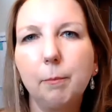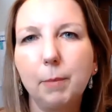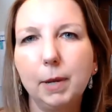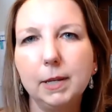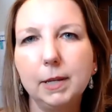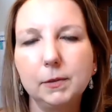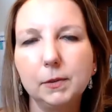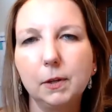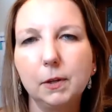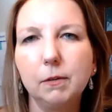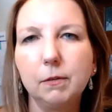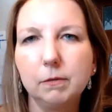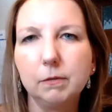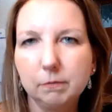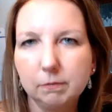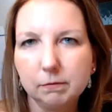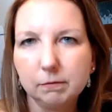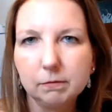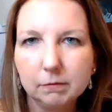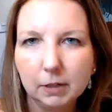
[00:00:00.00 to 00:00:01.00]
pencil,
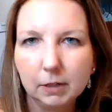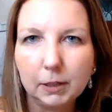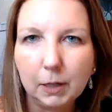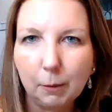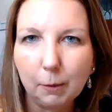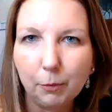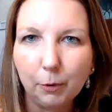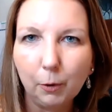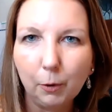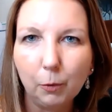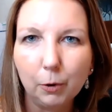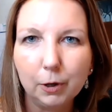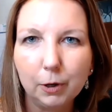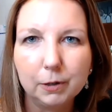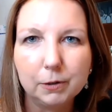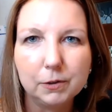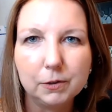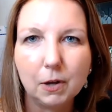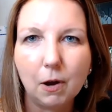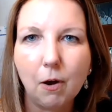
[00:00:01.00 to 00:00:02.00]
a couple of
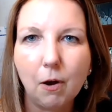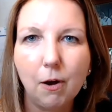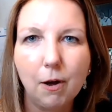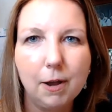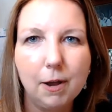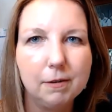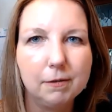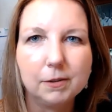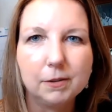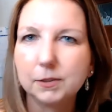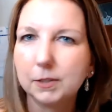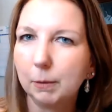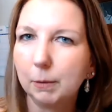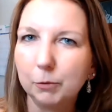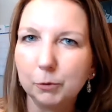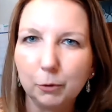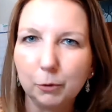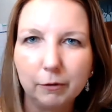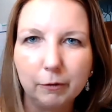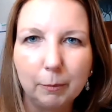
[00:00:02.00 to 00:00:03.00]
words on some
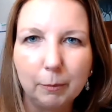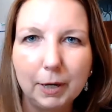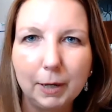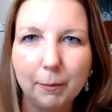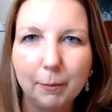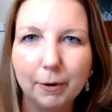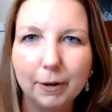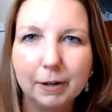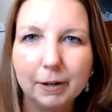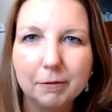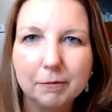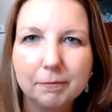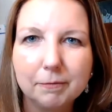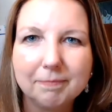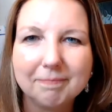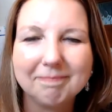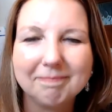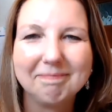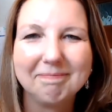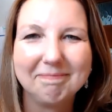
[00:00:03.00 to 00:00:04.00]
sort of a paper,
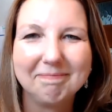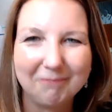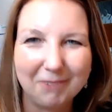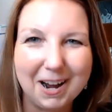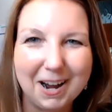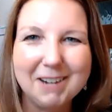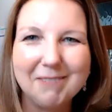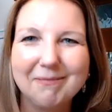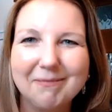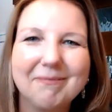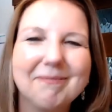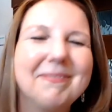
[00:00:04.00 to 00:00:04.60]
right?